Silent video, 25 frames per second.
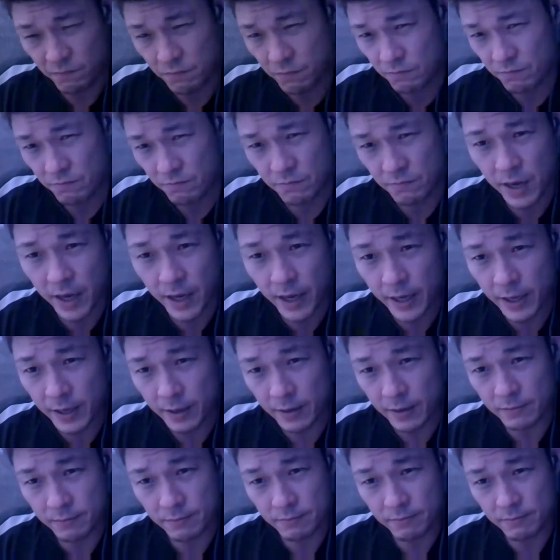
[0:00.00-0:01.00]

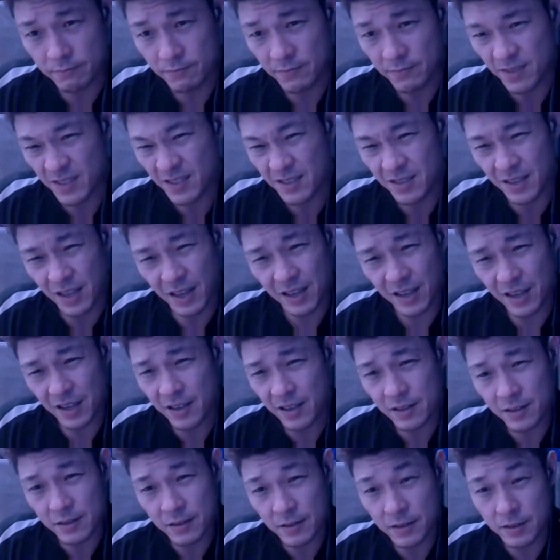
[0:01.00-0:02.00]
my
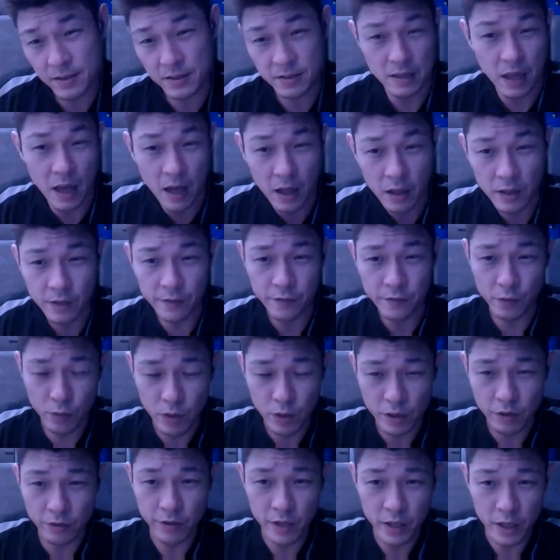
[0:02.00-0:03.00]
second style, if you want
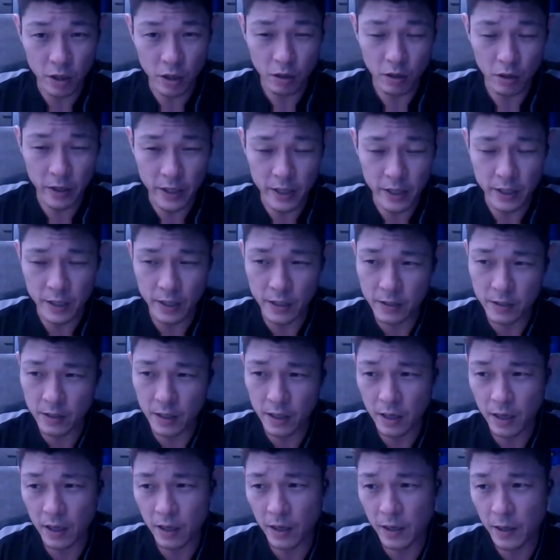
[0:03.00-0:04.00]
to really call it, is
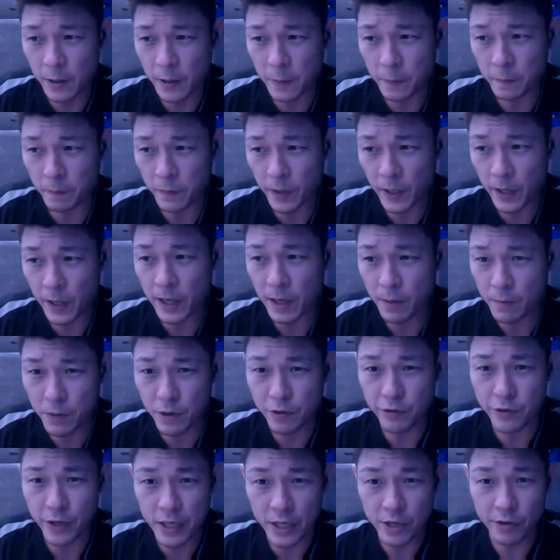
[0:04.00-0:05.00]
I can be
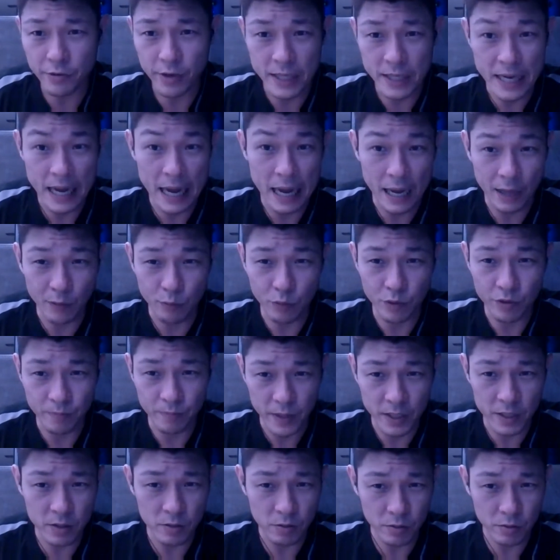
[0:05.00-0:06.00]
really, really hard with
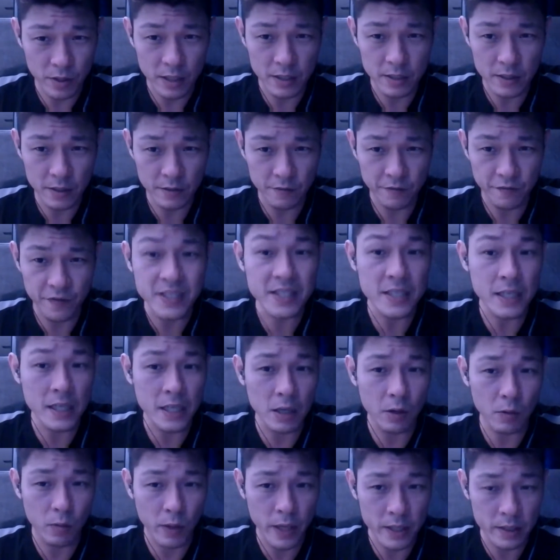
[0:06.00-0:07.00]
my students,
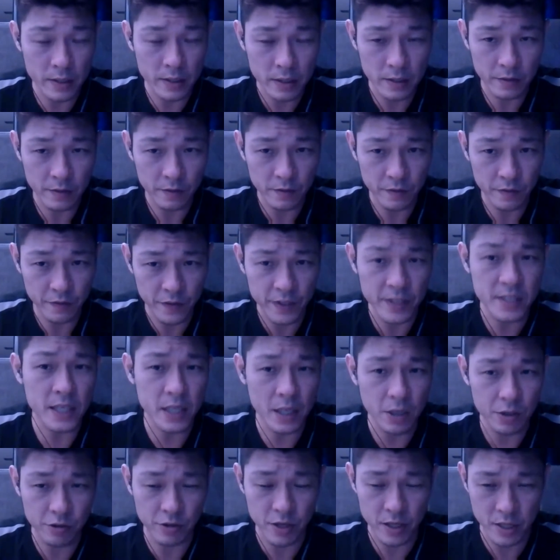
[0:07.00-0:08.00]
physical
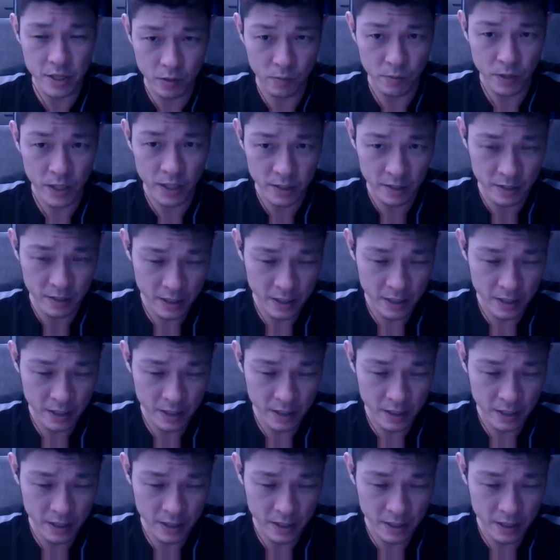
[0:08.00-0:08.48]
training wise.